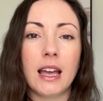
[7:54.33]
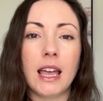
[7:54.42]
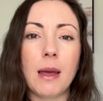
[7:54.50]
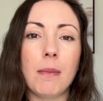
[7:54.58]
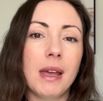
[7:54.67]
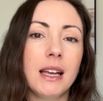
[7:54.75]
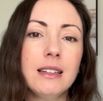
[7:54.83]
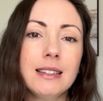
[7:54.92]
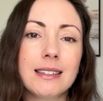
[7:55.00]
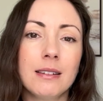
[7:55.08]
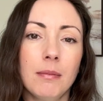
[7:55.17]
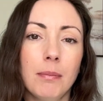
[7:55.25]
It
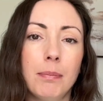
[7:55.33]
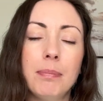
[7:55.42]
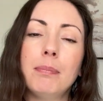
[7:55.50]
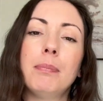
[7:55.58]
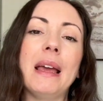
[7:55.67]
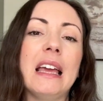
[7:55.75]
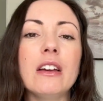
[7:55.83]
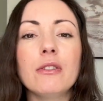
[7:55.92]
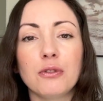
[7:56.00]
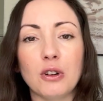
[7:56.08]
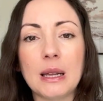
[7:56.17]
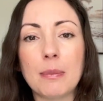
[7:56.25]
means being
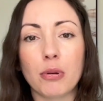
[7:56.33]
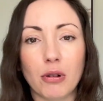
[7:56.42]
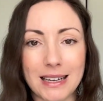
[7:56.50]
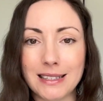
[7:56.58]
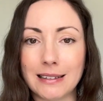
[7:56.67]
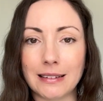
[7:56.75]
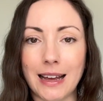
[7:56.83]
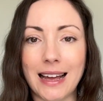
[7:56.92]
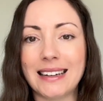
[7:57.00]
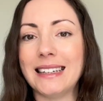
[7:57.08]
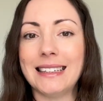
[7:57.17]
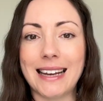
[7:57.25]
fully present
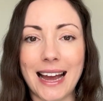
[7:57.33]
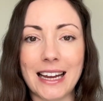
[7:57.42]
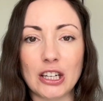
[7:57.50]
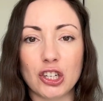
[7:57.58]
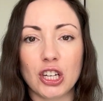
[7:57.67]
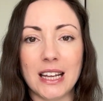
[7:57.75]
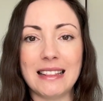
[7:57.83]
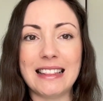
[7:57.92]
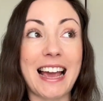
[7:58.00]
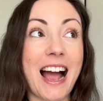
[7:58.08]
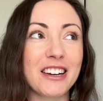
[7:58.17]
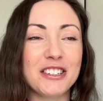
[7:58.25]
and engaged in the
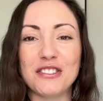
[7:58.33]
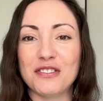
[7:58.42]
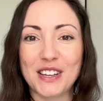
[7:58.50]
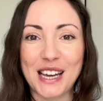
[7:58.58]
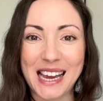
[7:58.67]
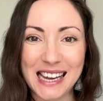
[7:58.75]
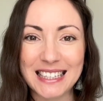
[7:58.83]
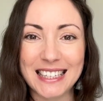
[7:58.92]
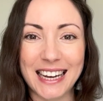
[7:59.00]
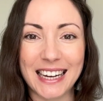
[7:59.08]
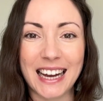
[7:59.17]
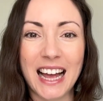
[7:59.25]
act of
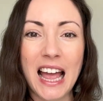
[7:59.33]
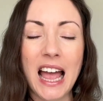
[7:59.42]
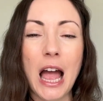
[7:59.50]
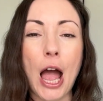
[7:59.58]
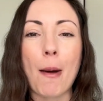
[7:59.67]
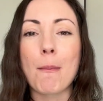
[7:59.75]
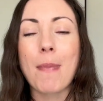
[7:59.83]
eating and